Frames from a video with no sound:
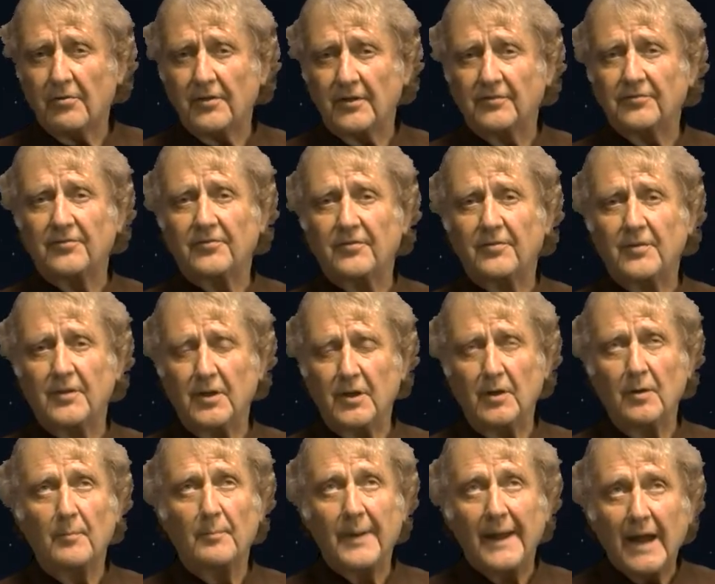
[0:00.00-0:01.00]
it's the
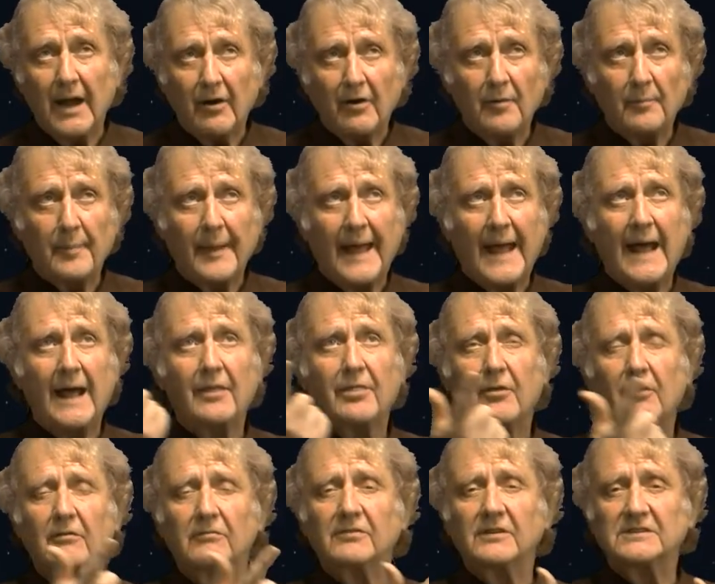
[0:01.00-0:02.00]
apparent path
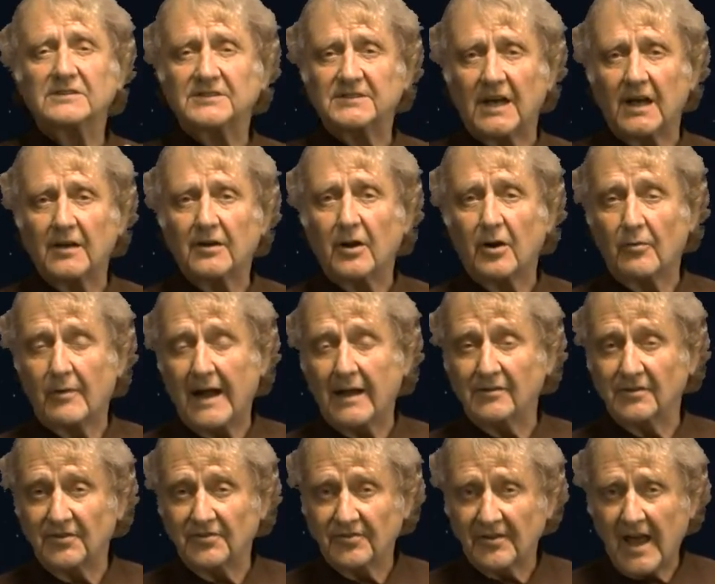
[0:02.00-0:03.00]
of the sun
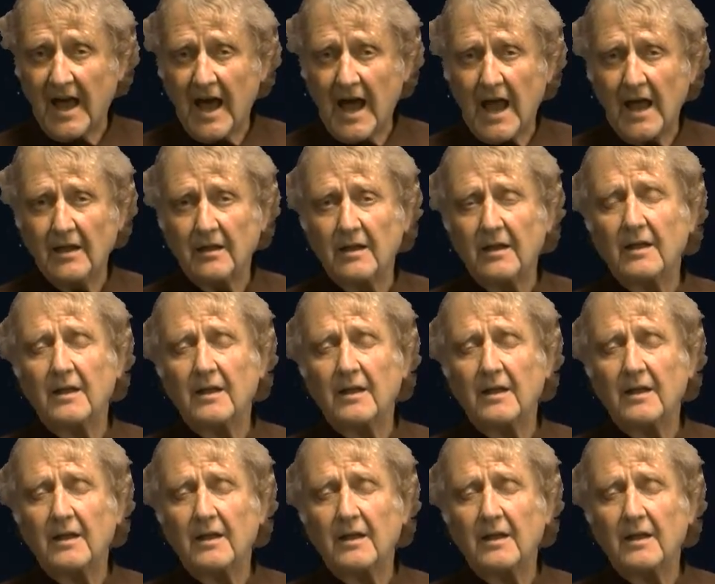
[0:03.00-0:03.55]
around the sky,